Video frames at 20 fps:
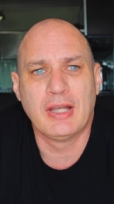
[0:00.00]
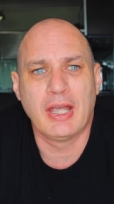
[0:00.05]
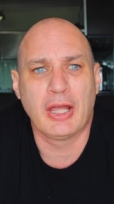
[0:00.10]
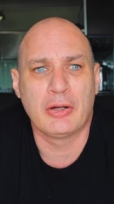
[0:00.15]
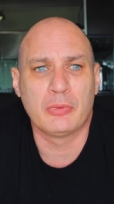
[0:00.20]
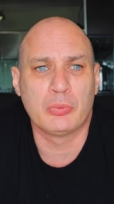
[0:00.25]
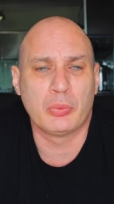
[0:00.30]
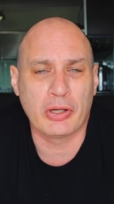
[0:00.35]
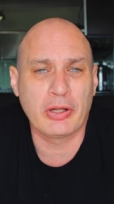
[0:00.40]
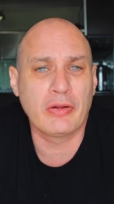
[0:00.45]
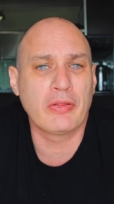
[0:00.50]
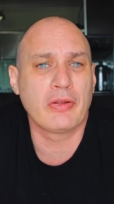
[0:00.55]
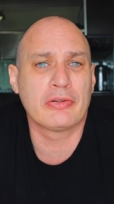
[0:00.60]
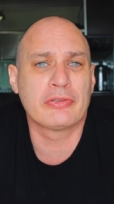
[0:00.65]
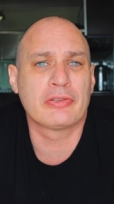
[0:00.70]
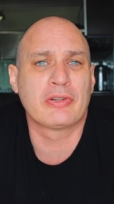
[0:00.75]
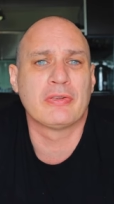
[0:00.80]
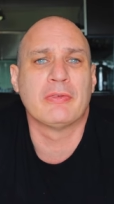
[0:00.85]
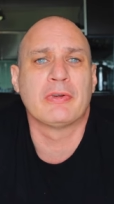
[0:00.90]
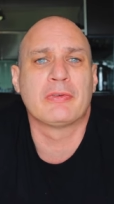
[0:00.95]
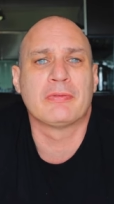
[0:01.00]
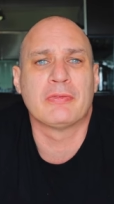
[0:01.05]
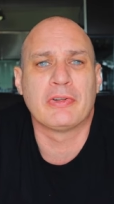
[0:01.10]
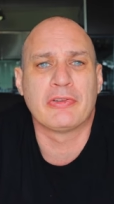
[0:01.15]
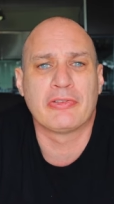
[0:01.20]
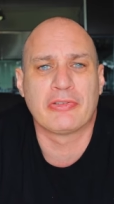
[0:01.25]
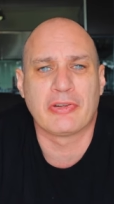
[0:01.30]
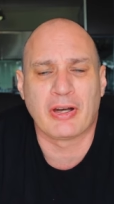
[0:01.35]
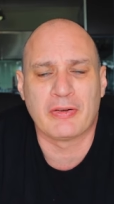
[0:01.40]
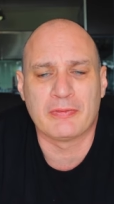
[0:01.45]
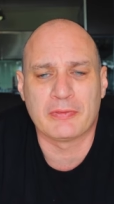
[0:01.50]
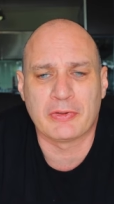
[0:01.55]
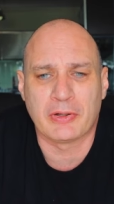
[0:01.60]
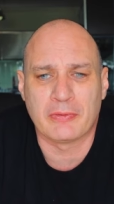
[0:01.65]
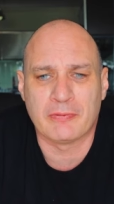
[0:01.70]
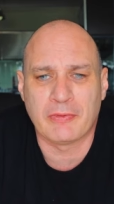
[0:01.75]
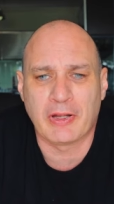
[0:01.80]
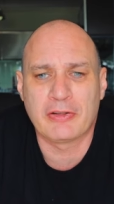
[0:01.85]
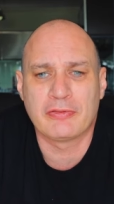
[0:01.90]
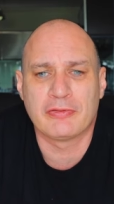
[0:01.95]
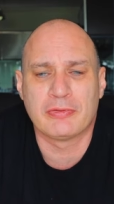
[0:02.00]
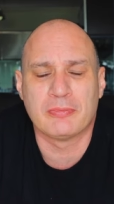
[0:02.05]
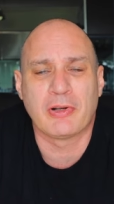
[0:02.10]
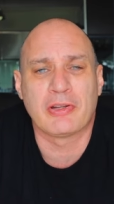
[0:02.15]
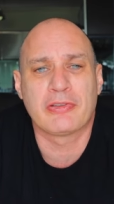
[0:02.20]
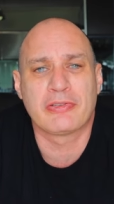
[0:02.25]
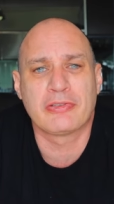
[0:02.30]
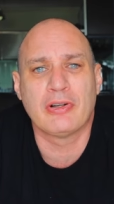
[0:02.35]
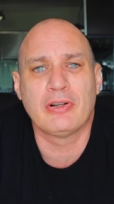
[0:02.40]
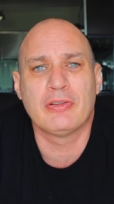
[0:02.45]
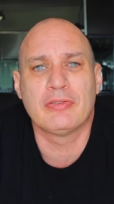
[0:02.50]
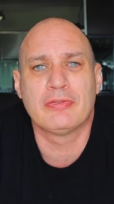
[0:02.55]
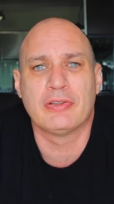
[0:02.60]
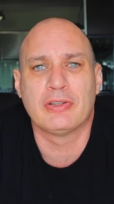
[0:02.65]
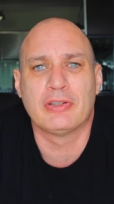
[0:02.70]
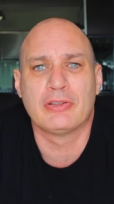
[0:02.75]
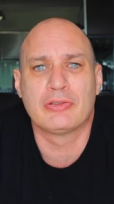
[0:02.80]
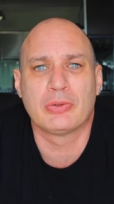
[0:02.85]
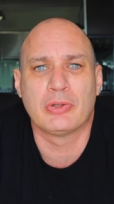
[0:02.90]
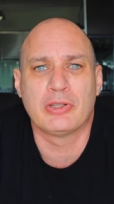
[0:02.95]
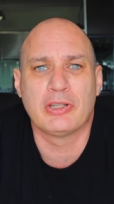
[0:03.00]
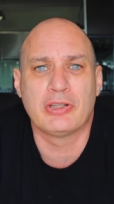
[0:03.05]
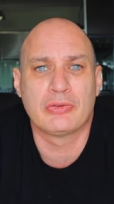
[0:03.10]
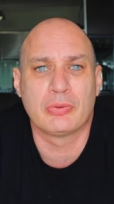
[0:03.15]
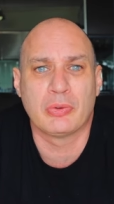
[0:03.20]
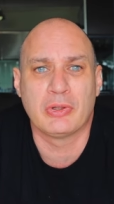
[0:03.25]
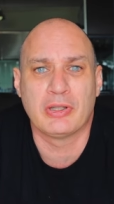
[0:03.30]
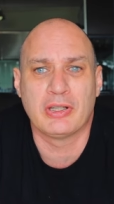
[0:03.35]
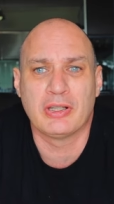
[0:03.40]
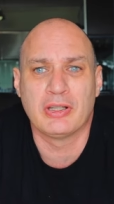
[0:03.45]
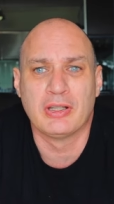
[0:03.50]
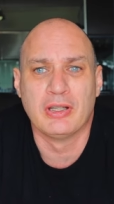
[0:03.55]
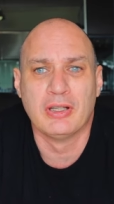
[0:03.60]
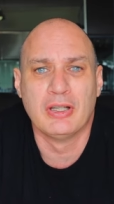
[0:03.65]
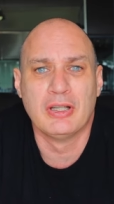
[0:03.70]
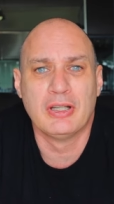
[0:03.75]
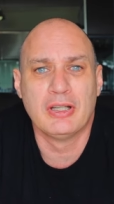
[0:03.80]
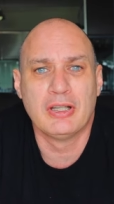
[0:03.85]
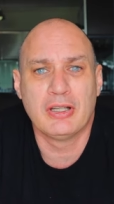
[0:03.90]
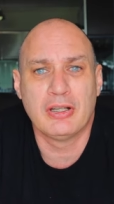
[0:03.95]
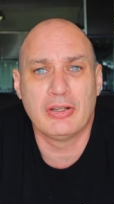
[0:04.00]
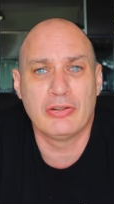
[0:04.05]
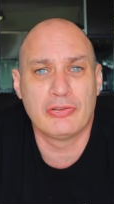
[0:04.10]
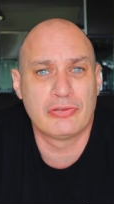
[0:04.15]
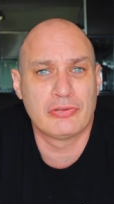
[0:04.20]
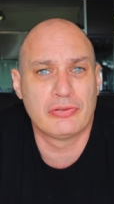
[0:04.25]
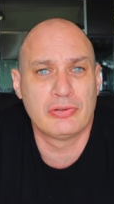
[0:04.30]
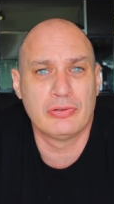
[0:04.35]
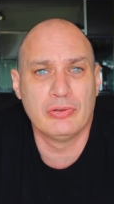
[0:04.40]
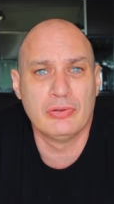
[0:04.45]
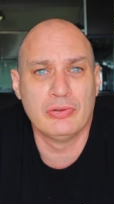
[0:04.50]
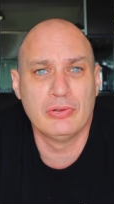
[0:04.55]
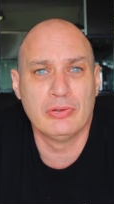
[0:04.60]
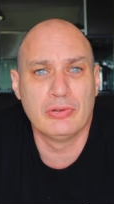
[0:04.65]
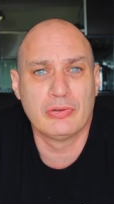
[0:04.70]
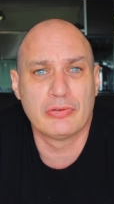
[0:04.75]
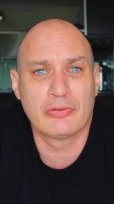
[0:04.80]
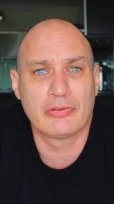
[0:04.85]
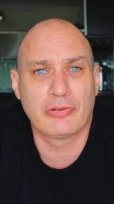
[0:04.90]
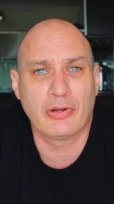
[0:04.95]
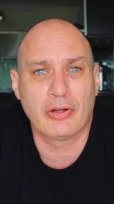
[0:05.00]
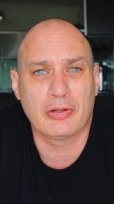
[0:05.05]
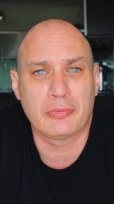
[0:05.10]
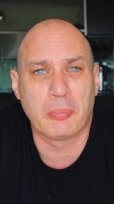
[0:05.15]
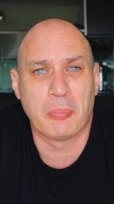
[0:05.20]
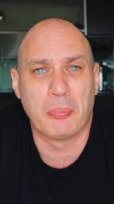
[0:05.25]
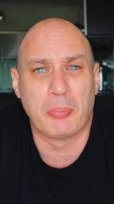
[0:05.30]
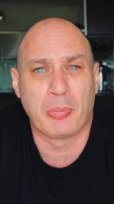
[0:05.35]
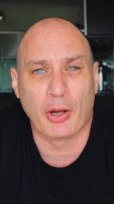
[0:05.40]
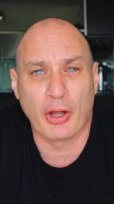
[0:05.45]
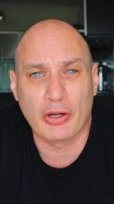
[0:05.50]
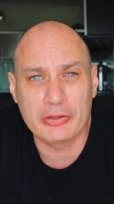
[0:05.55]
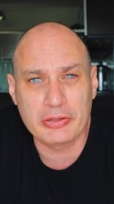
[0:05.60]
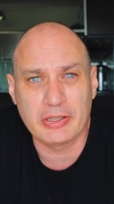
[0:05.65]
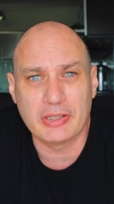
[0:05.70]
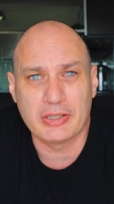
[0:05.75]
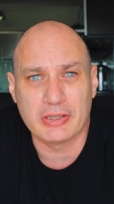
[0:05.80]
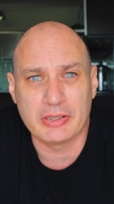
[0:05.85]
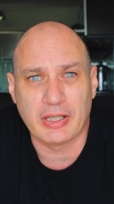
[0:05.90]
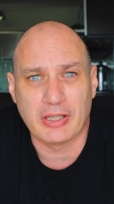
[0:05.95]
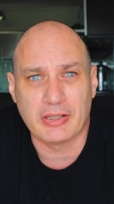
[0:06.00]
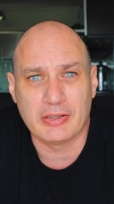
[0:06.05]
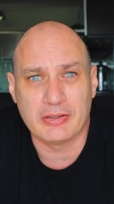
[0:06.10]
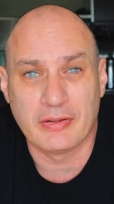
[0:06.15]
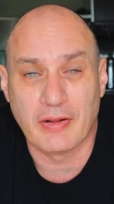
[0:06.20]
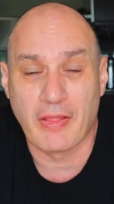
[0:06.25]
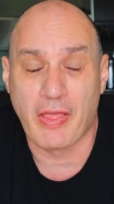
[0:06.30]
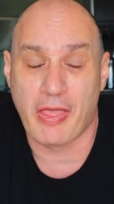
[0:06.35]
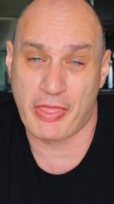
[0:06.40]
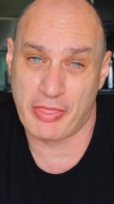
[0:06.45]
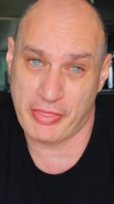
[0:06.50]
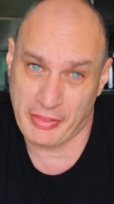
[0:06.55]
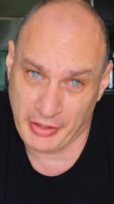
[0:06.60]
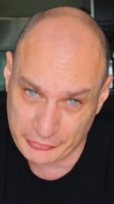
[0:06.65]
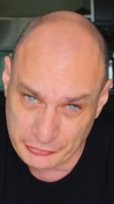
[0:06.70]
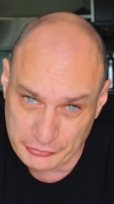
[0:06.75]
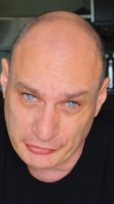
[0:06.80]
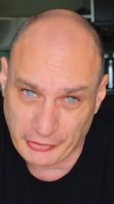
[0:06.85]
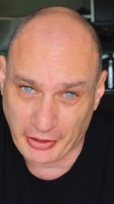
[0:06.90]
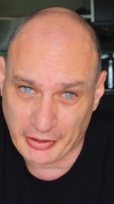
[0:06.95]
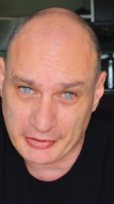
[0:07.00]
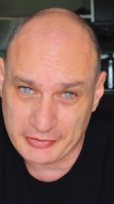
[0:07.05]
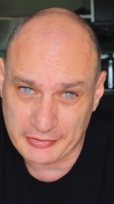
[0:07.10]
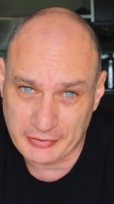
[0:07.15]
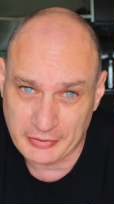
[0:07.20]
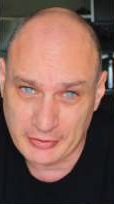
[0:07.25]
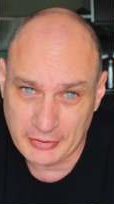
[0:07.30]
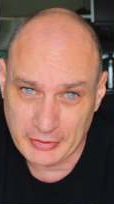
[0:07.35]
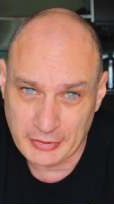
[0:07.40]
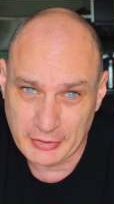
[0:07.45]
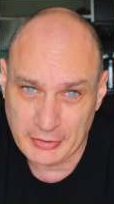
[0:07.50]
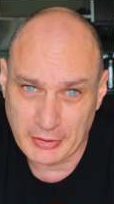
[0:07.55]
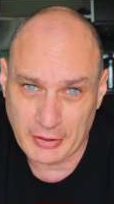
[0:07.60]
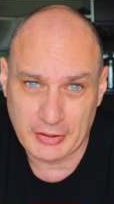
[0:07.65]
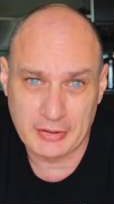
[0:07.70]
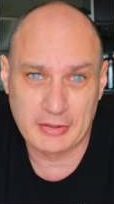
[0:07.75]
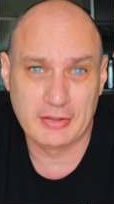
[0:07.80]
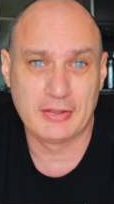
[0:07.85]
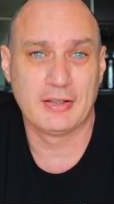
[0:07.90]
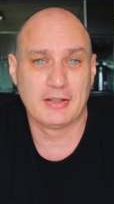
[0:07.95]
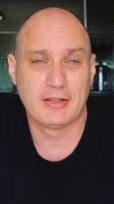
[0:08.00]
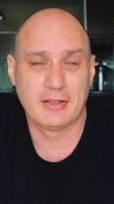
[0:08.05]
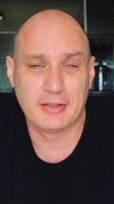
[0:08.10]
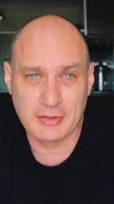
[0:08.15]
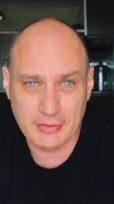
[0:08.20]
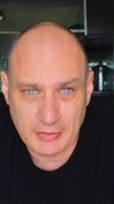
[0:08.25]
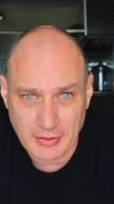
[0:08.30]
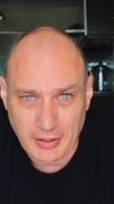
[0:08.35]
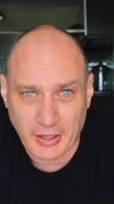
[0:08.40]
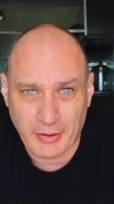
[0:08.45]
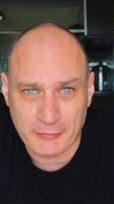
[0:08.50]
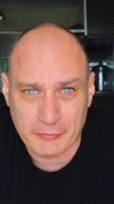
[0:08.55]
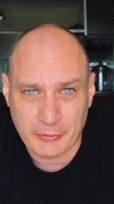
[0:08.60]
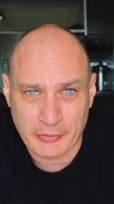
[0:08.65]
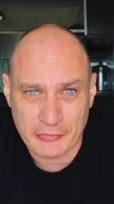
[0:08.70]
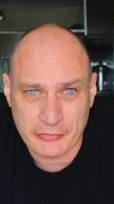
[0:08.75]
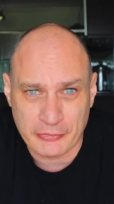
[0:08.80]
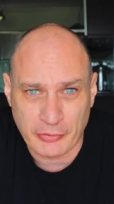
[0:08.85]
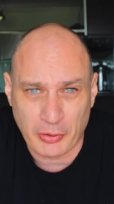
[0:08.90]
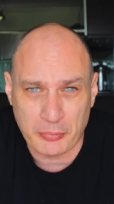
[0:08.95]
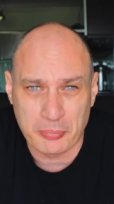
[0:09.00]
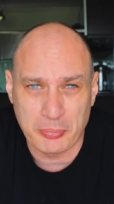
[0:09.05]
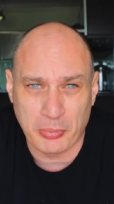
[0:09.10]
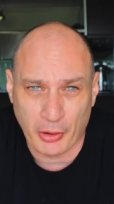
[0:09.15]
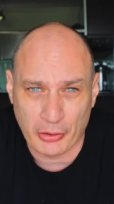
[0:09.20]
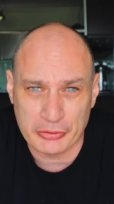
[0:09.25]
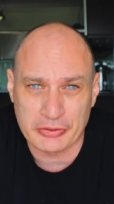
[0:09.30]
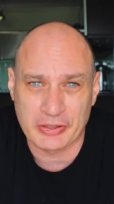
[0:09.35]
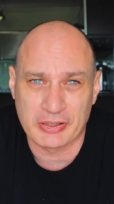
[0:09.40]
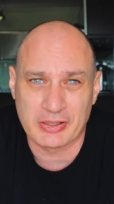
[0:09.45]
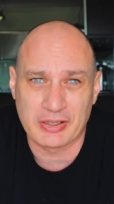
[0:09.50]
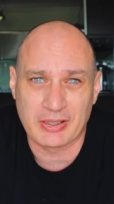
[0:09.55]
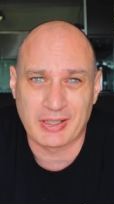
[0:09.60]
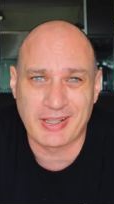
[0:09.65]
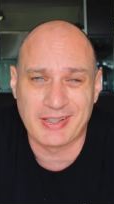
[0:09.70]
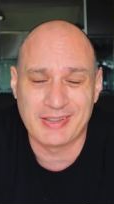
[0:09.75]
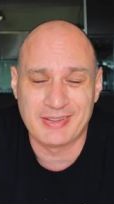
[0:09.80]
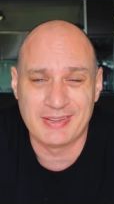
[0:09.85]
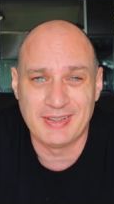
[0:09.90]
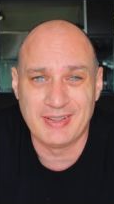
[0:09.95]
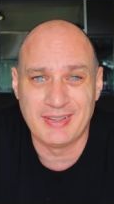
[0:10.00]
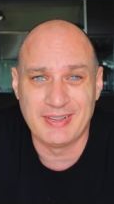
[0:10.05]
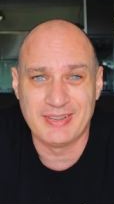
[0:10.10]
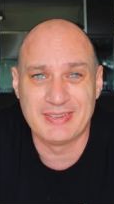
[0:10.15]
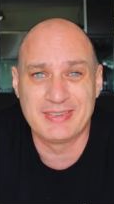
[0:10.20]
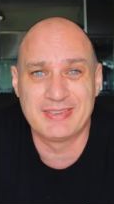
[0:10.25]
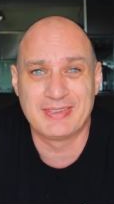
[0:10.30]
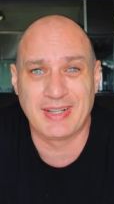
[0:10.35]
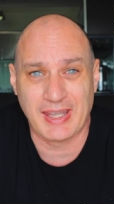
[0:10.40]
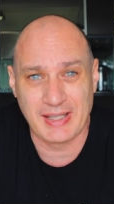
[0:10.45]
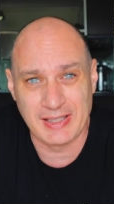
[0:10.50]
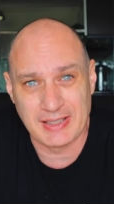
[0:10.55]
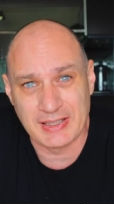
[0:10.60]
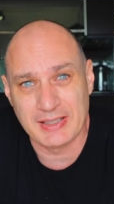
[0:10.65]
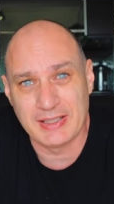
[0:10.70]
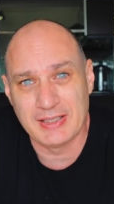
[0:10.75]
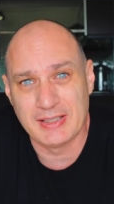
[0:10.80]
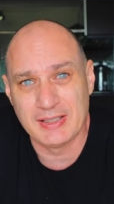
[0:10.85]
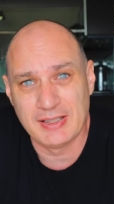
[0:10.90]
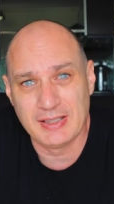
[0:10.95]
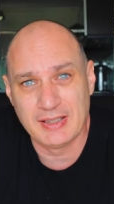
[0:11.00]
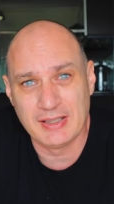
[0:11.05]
And one of those commitments that I'm going to make for myself in 2020 is to start blogging again. That's right. I'm going to start blogging again daily.